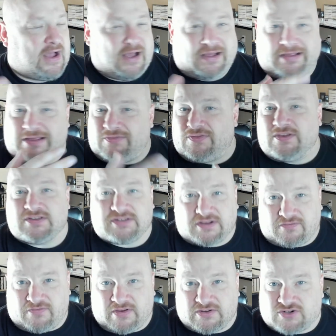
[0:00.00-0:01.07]
In this
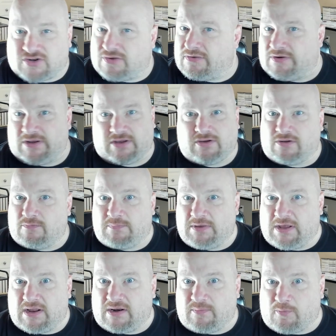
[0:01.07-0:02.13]
adventure, it couldn't be
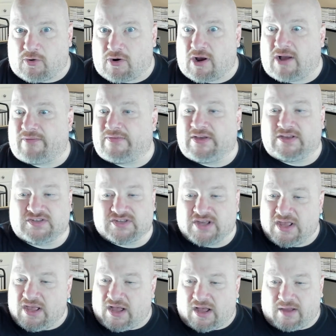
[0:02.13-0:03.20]
any more obvious.
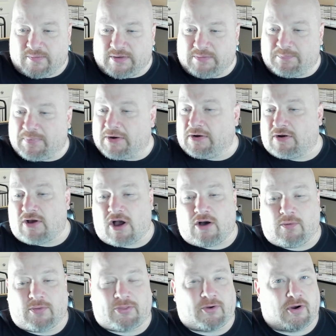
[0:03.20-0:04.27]
I mean, Berengal
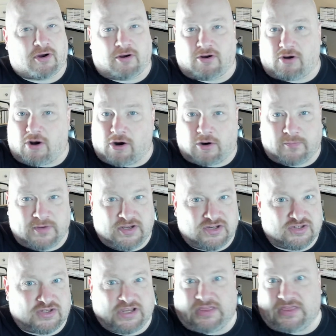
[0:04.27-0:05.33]
with our
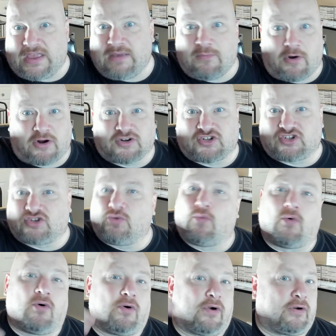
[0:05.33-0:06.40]
armies, they march to
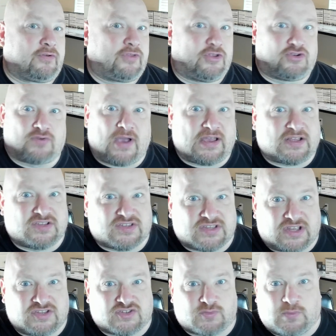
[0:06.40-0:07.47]
war, the dragon
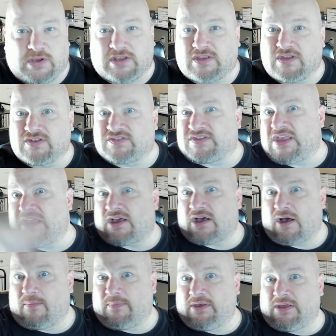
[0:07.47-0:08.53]
sense weakness, they
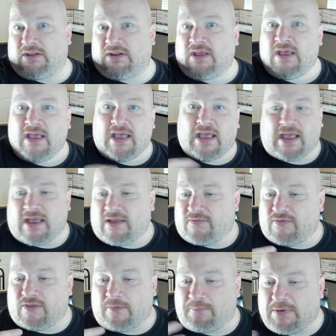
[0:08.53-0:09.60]
come in, and
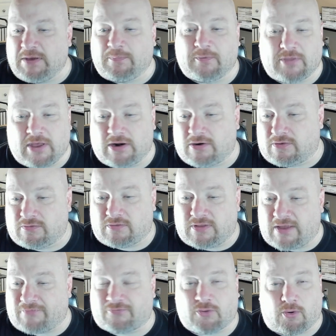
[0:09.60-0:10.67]
the people that are
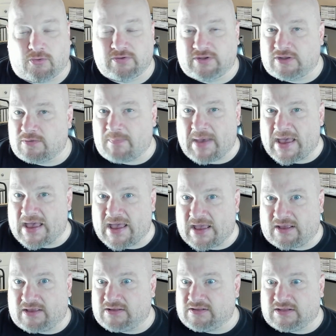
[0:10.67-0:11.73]
left holding the
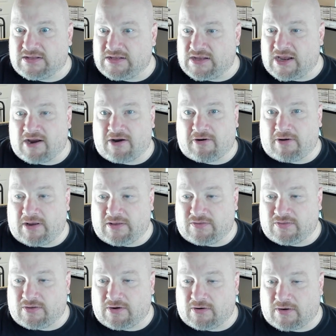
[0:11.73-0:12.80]
bag in the air,
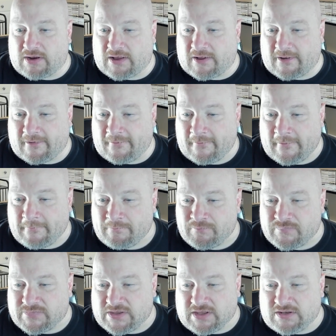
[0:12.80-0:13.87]

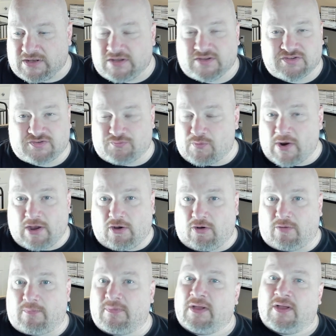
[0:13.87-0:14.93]
in his
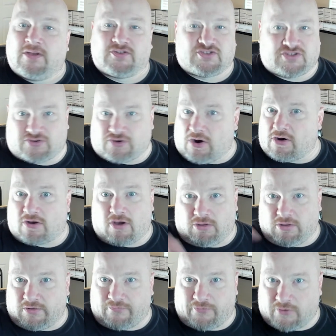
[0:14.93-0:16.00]
realm, start
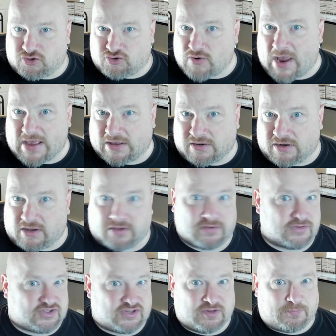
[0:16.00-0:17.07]
calling for a dragon hunt.
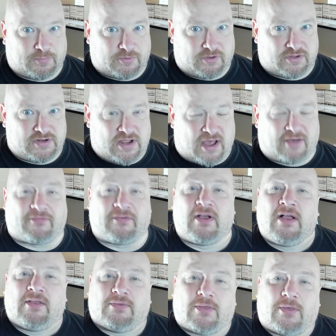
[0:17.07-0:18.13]
Simple enough.
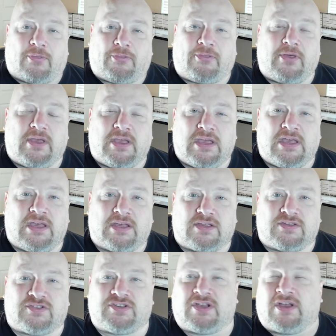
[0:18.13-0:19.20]
The thing
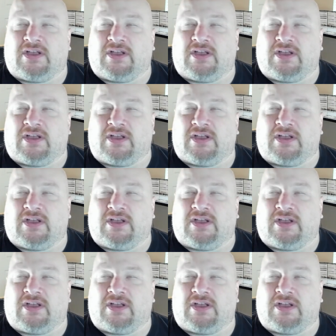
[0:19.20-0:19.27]
is,